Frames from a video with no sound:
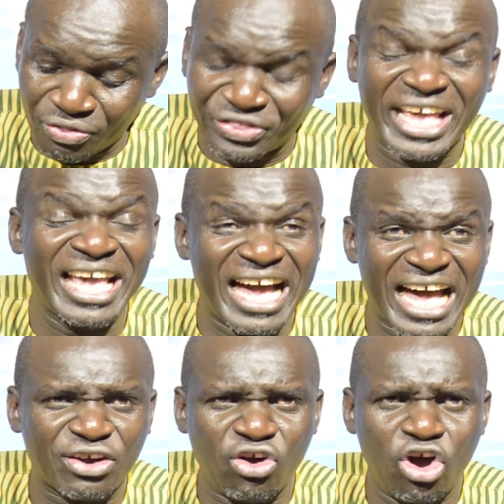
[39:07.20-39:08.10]
They
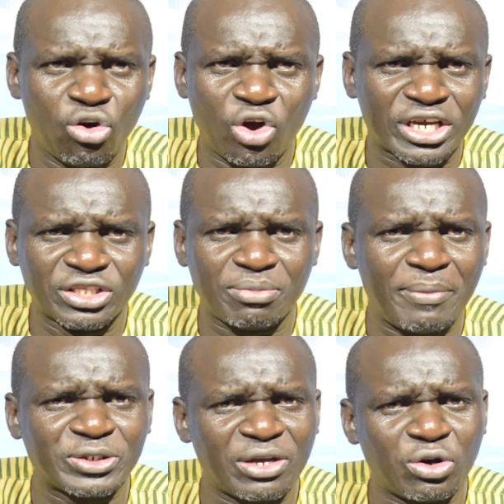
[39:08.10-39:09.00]
are all walking. The
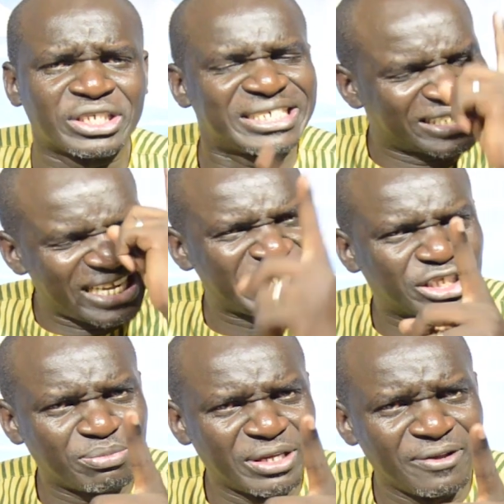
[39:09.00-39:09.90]
Bible says,
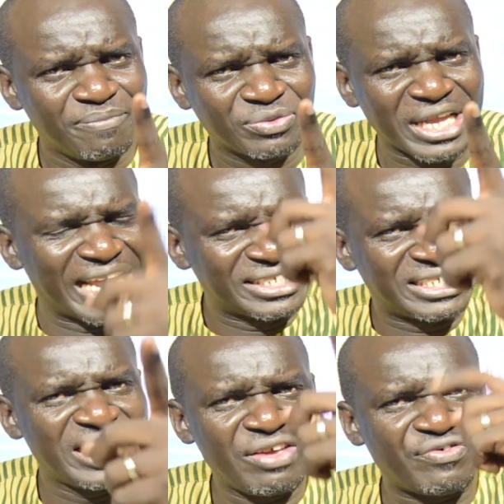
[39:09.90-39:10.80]
Test me and
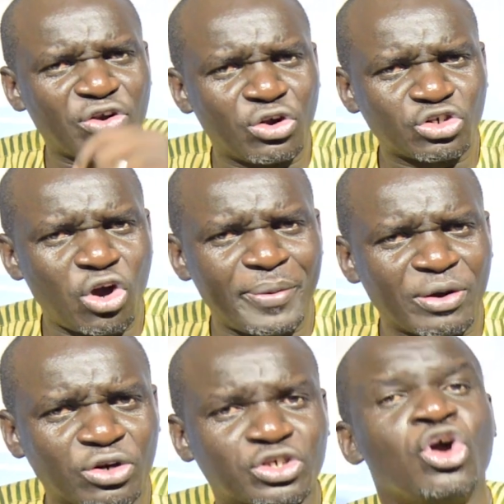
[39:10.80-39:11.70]
see if I'll not open
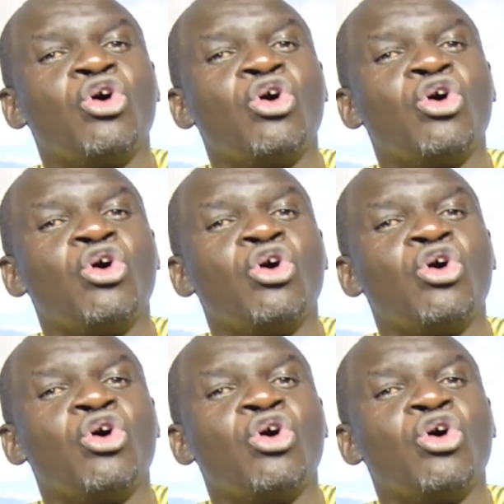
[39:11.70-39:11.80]
what?